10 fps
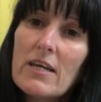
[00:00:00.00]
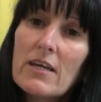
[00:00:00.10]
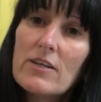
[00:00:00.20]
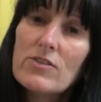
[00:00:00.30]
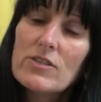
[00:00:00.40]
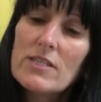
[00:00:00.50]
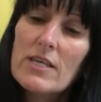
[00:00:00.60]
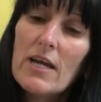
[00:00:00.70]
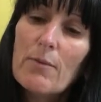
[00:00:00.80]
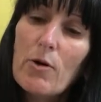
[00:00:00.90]
Can you
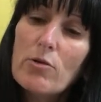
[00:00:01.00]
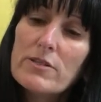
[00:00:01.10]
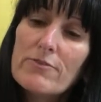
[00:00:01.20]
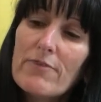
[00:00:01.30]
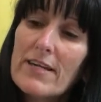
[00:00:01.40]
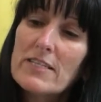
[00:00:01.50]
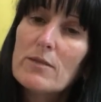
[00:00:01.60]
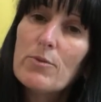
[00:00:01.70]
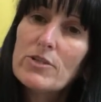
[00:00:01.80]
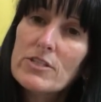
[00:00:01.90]
see? I'm holding right at the
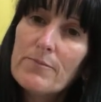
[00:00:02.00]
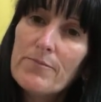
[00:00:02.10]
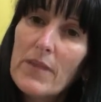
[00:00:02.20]
bottom,